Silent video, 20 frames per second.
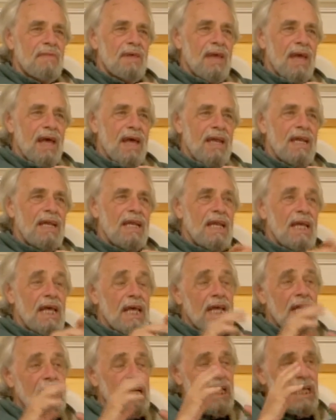and
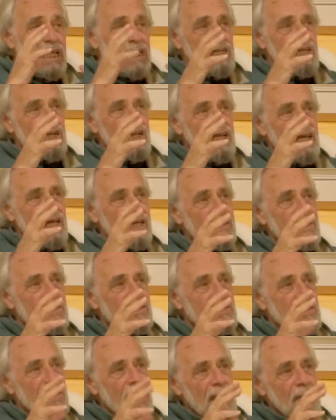an intellect
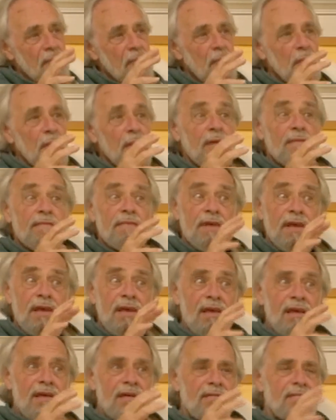that's capable of
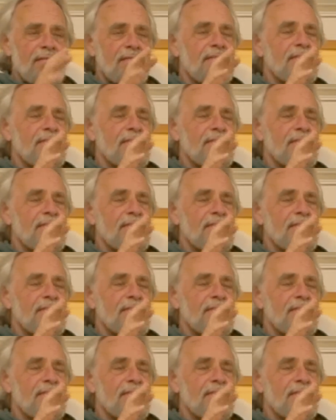thinking.